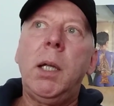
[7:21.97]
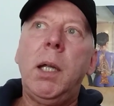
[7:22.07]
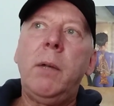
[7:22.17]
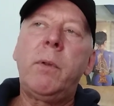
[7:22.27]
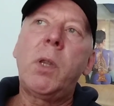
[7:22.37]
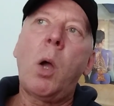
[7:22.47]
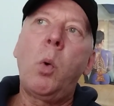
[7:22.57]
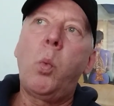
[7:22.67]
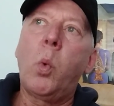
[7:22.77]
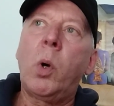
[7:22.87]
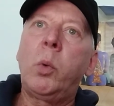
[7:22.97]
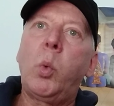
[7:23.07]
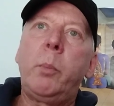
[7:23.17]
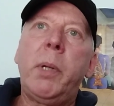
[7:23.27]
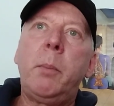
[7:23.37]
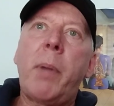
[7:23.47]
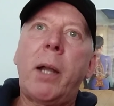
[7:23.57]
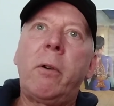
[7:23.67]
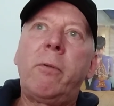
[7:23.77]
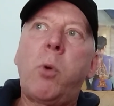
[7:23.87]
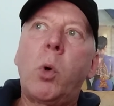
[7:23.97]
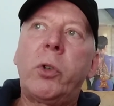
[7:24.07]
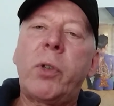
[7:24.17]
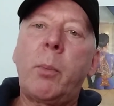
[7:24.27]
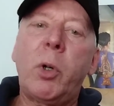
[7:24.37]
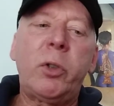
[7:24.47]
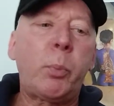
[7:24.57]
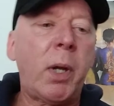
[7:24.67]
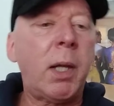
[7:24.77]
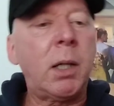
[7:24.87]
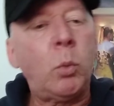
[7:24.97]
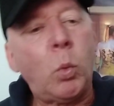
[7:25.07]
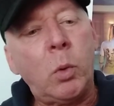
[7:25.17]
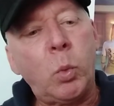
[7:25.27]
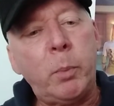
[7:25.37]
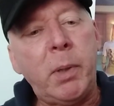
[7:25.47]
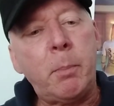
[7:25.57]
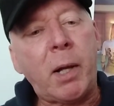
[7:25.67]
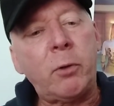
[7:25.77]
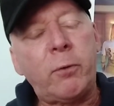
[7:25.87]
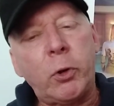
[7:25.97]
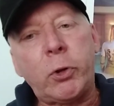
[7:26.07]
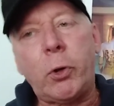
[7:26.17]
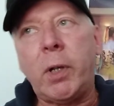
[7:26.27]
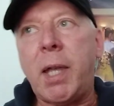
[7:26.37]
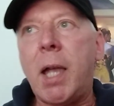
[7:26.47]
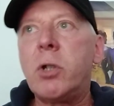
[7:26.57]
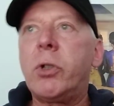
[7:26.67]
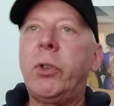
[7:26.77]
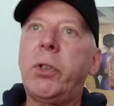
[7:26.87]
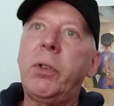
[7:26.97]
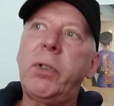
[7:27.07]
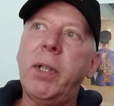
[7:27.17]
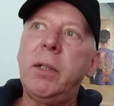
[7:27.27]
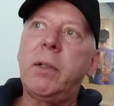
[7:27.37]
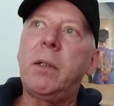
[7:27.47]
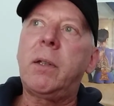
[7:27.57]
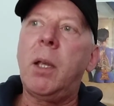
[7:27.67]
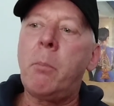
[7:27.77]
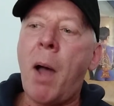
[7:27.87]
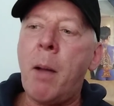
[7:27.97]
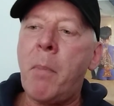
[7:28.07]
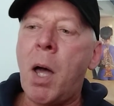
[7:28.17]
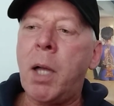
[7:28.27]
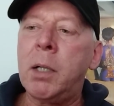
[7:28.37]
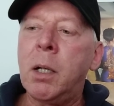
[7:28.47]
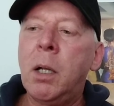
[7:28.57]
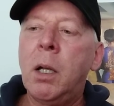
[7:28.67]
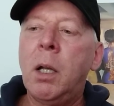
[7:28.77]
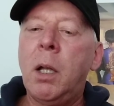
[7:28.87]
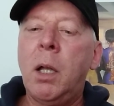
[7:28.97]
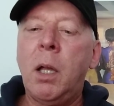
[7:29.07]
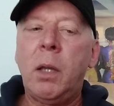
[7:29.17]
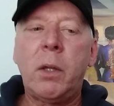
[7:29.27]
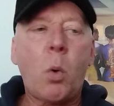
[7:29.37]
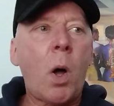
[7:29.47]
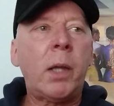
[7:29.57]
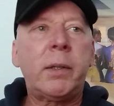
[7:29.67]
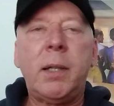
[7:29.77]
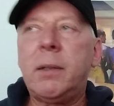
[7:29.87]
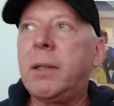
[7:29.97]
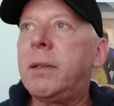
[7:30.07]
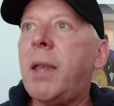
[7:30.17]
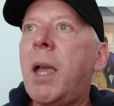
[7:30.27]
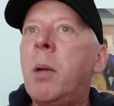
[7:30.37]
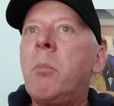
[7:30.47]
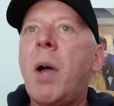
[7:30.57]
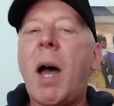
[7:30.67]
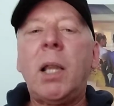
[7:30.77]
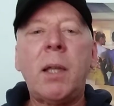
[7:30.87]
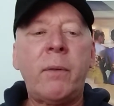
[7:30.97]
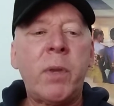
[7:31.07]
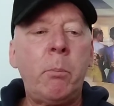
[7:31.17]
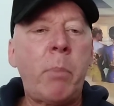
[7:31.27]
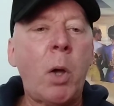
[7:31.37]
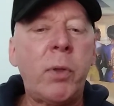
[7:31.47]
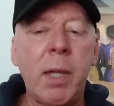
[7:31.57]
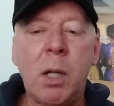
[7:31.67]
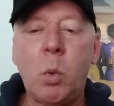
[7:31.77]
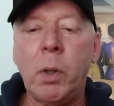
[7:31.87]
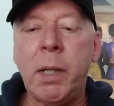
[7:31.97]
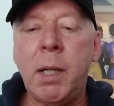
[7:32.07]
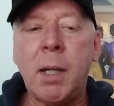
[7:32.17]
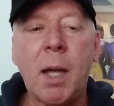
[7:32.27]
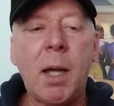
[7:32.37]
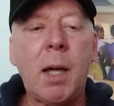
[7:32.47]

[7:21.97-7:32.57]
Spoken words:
even though one would be better for summer and spring and one would be better for certain occasions and seasons, in my mind, the quality is the same. I love them both equally.